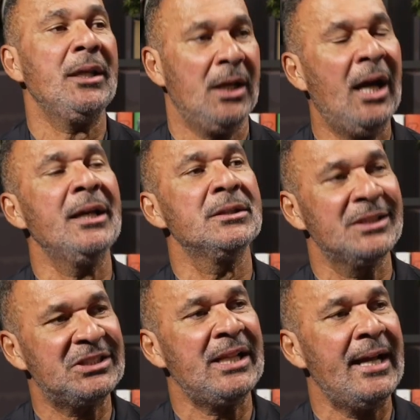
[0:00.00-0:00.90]
I
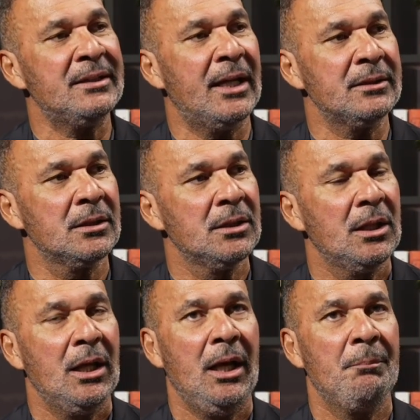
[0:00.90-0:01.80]
understand that.
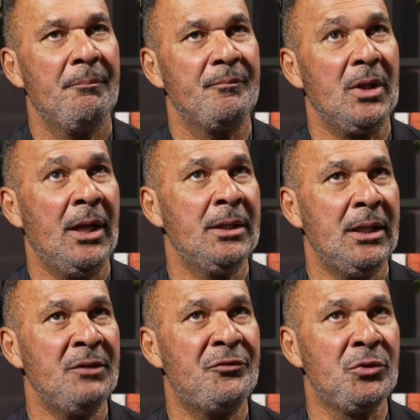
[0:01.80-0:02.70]
And
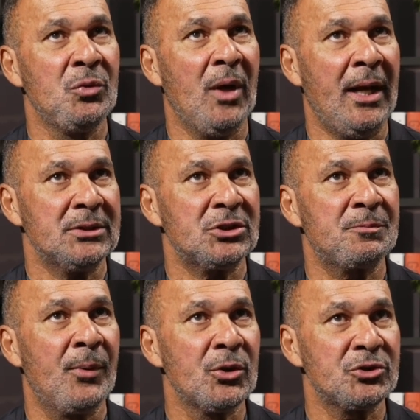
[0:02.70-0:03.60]
if you as a
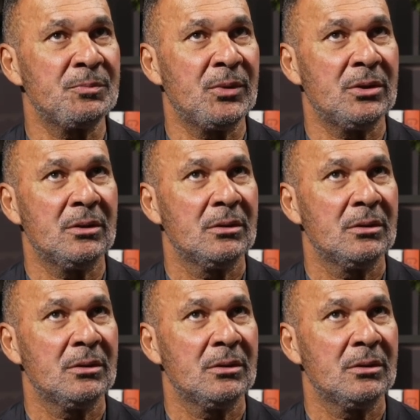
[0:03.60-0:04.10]
sportsman